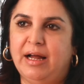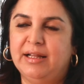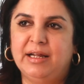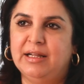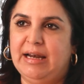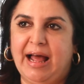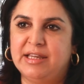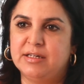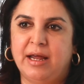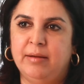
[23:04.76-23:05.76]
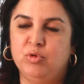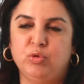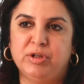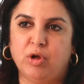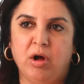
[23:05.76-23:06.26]
I think the last time
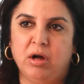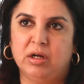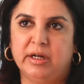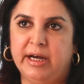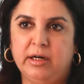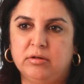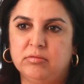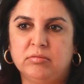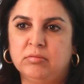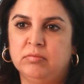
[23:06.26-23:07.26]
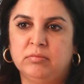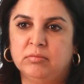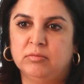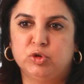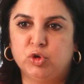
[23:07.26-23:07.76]
you saw a great
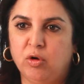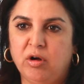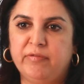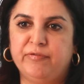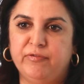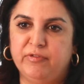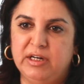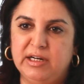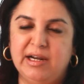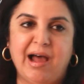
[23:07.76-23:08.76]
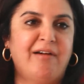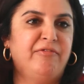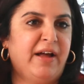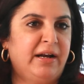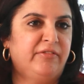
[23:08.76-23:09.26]
show of
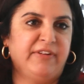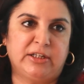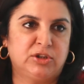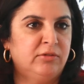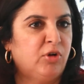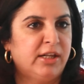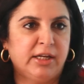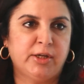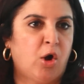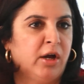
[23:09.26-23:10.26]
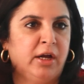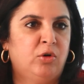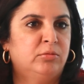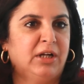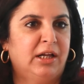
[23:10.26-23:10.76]
love and affection was a song in
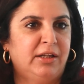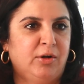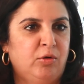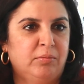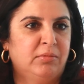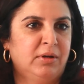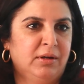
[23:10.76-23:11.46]
Om Shanti Om.